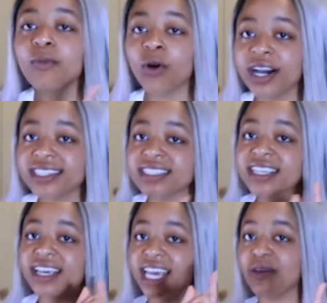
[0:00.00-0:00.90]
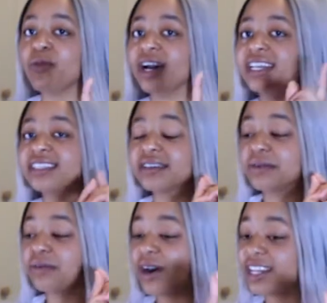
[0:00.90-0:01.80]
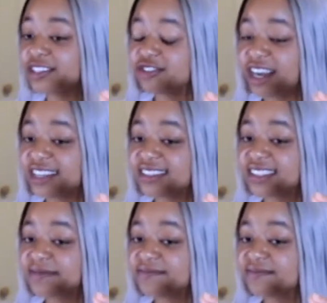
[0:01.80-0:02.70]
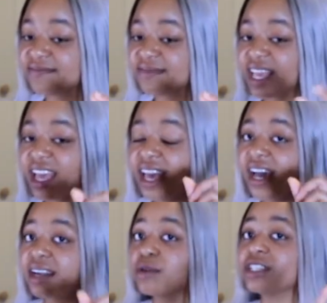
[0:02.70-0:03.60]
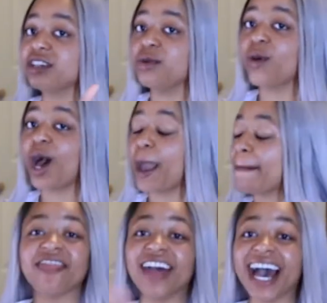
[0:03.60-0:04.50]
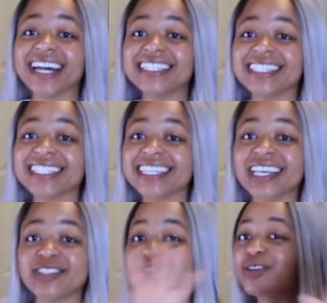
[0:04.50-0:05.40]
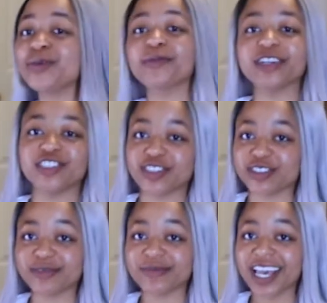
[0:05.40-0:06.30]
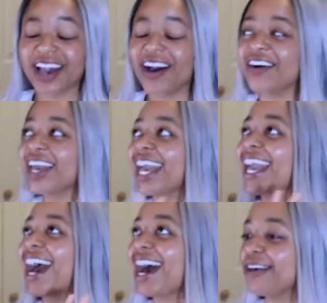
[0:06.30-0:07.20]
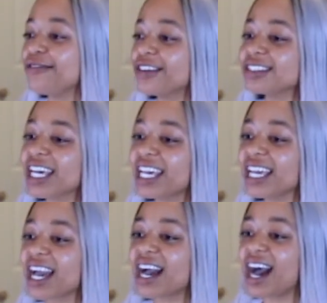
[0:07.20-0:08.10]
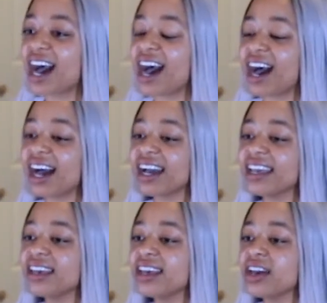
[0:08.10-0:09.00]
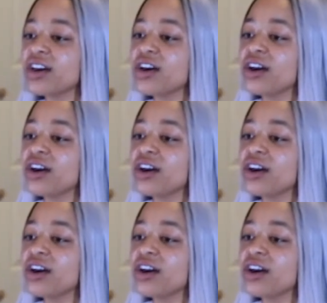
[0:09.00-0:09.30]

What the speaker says: want a white wedding dress. And I'm gonna tell you why. That is too original. Okay, I feel like I